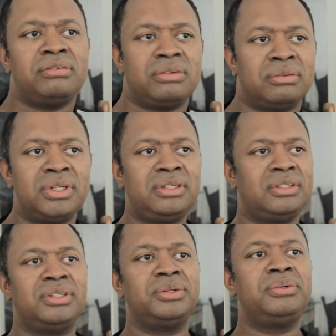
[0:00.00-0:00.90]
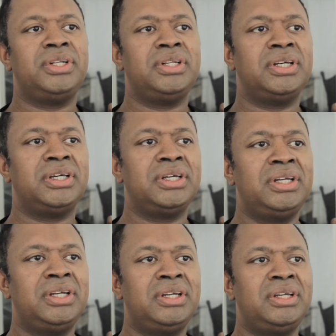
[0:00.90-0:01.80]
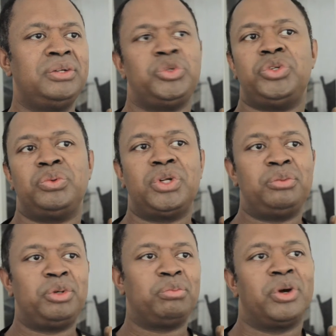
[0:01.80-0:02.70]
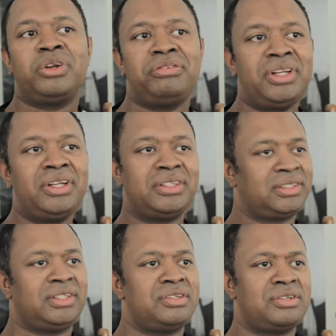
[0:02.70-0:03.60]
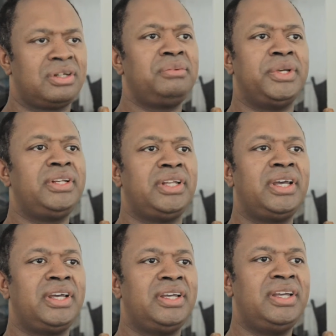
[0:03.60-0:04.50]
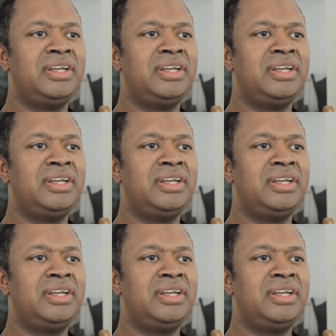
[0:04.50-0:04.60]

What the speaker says: if you wish, and would you want to be a part of it? I said, sure, man, yeah.